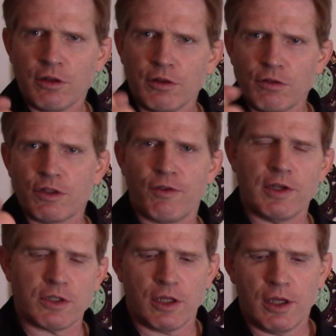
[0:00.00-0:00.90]
loose
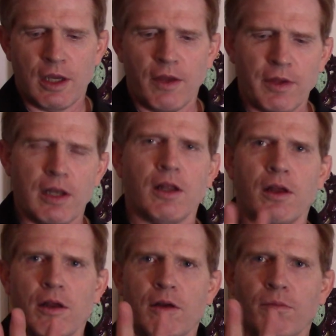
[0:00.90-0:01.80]
fist, and then
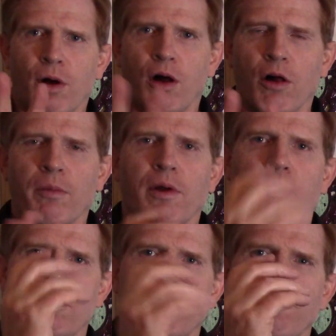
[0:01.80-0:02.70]
palm,
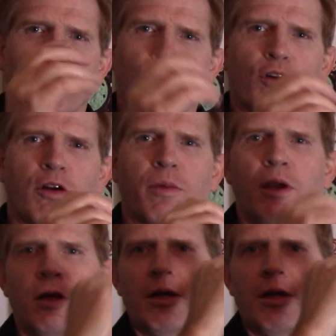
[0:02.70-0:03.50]
forearm,